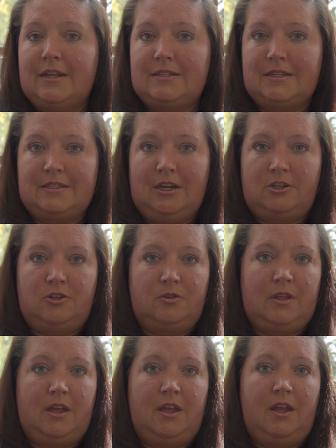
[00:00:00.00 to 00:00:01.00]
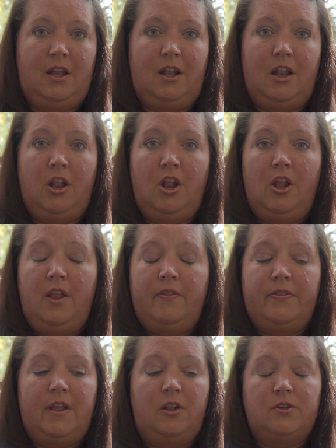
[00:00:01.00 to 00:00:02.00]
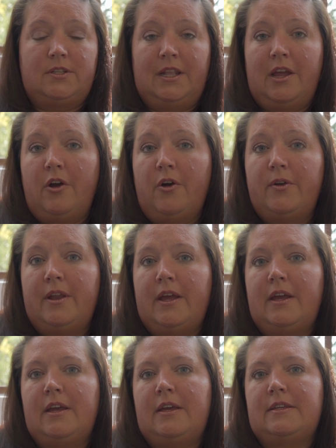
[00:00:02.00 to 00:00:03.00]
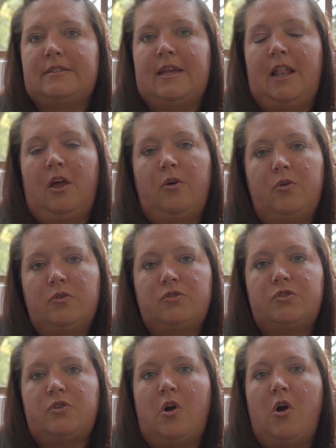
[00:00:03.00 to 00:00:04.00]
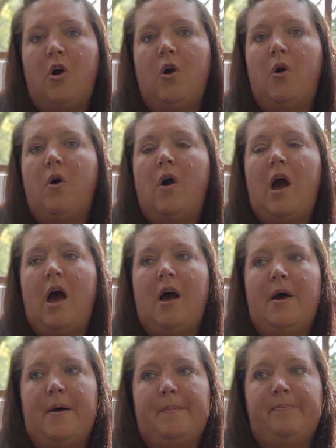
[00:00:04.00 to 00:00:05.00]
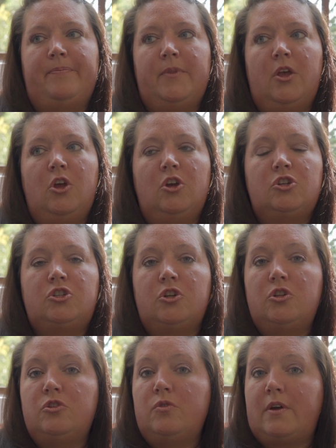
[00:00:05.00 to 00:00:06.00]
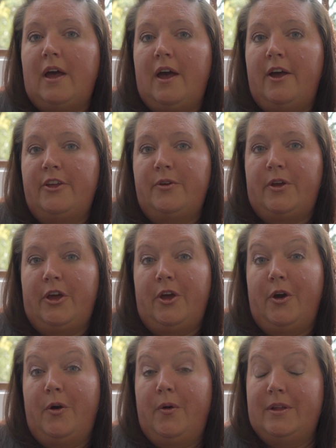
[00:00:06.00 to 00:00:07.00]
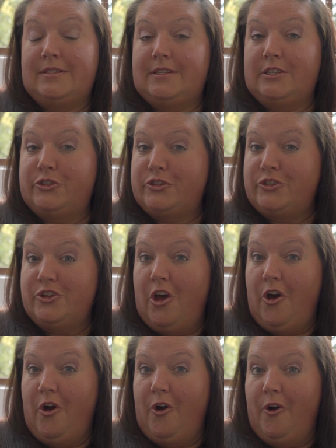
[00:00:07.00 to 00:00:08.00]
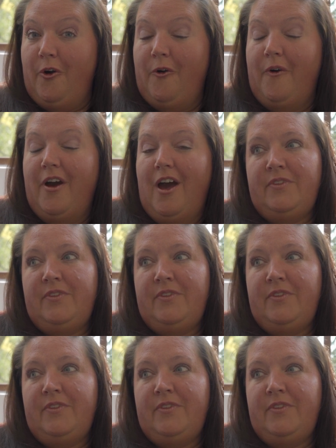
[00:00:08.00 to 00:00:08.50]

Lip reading: Desierto de los Leones, El Ajusco, Toluca. You can go and see snow.